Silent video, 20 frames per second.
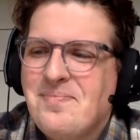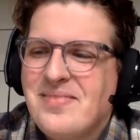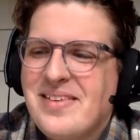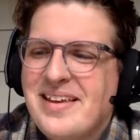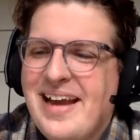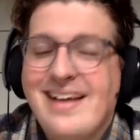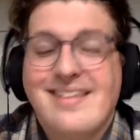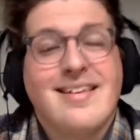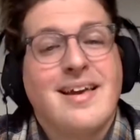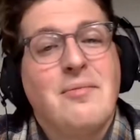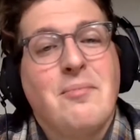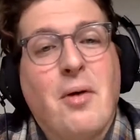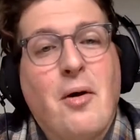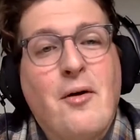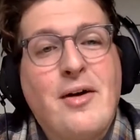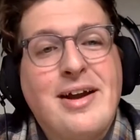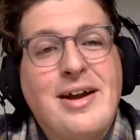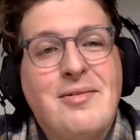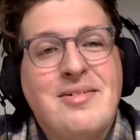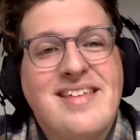yes, and
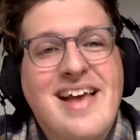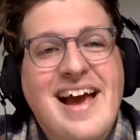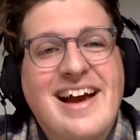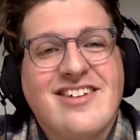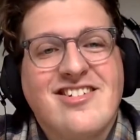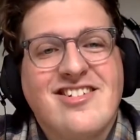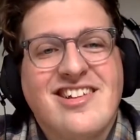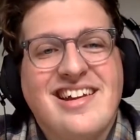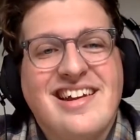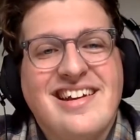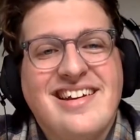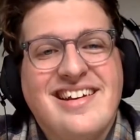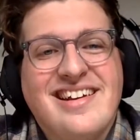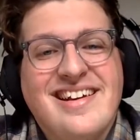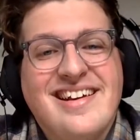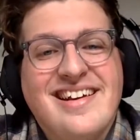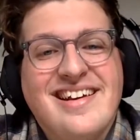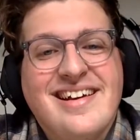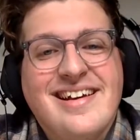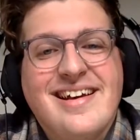Marie was actually,
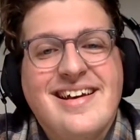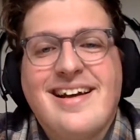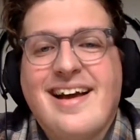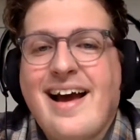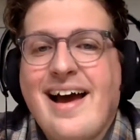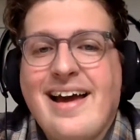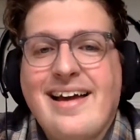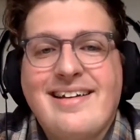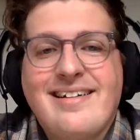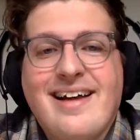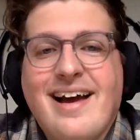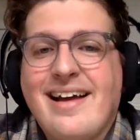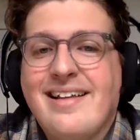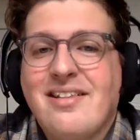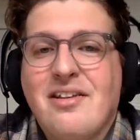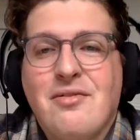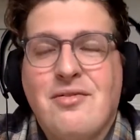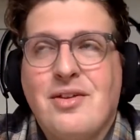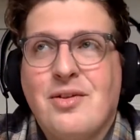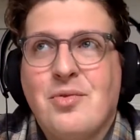I
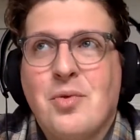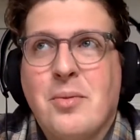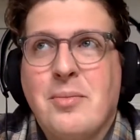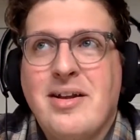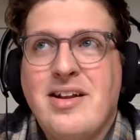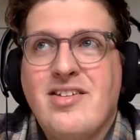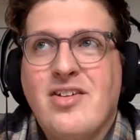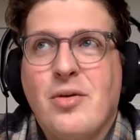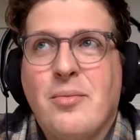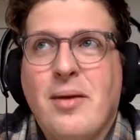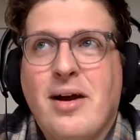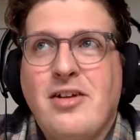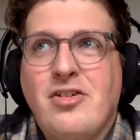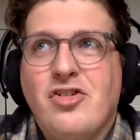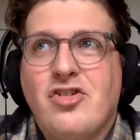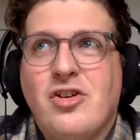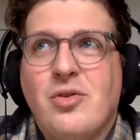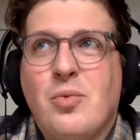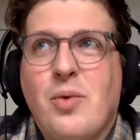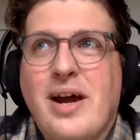love this woman so much.
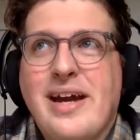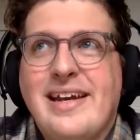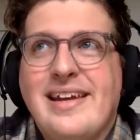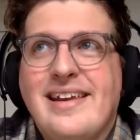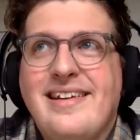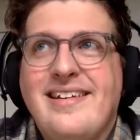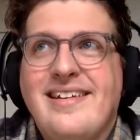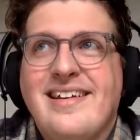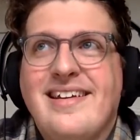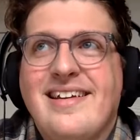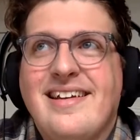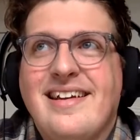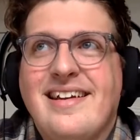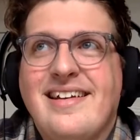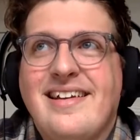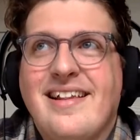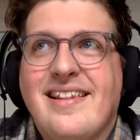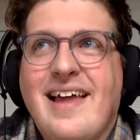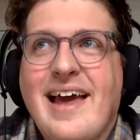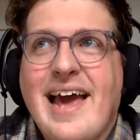She waited
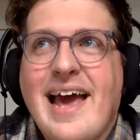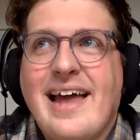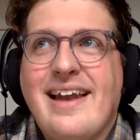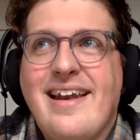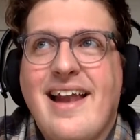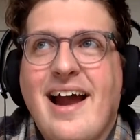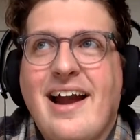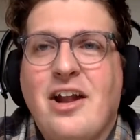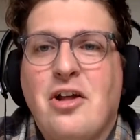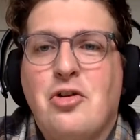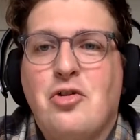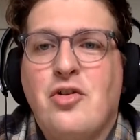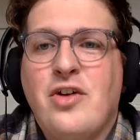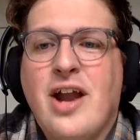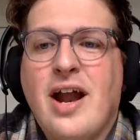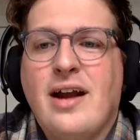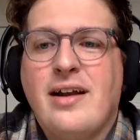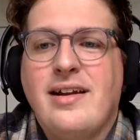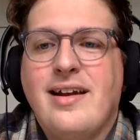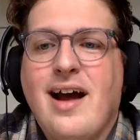until I had
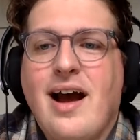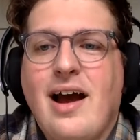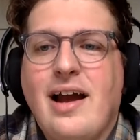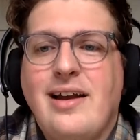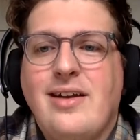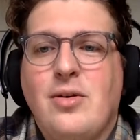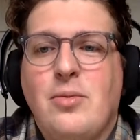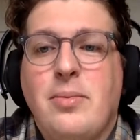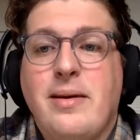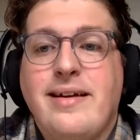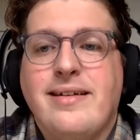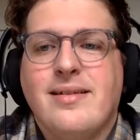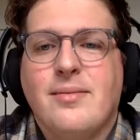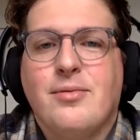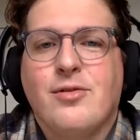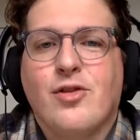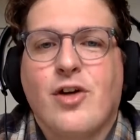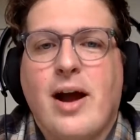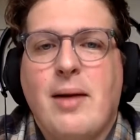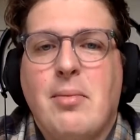999 to be
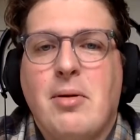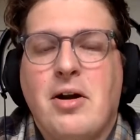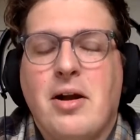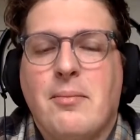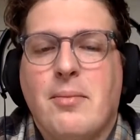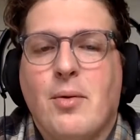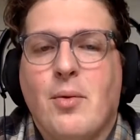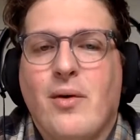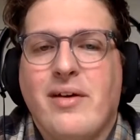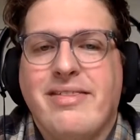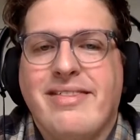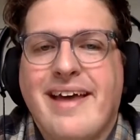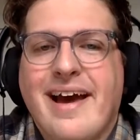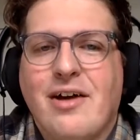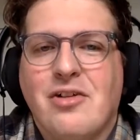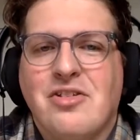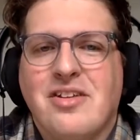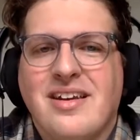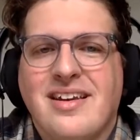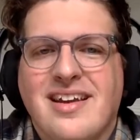subscriber number
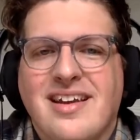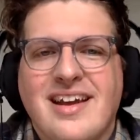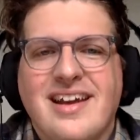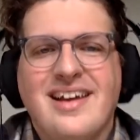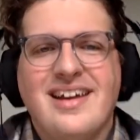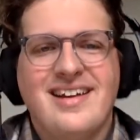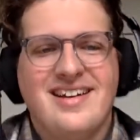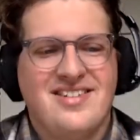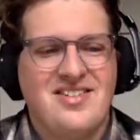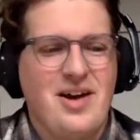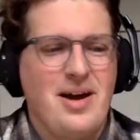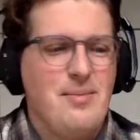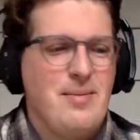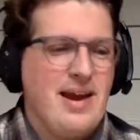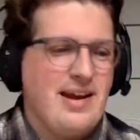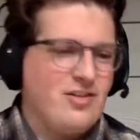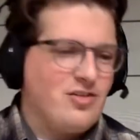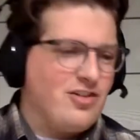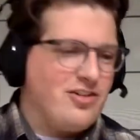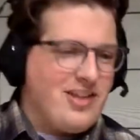1000. So I'm
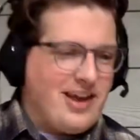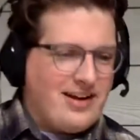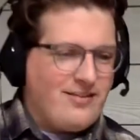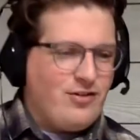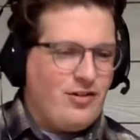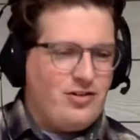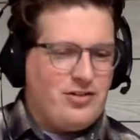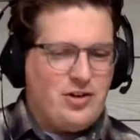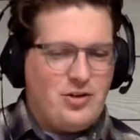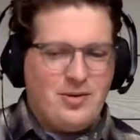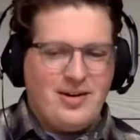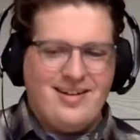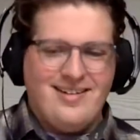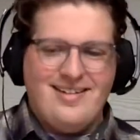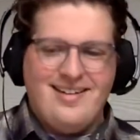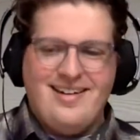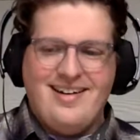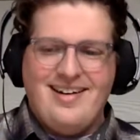extra thankful to her.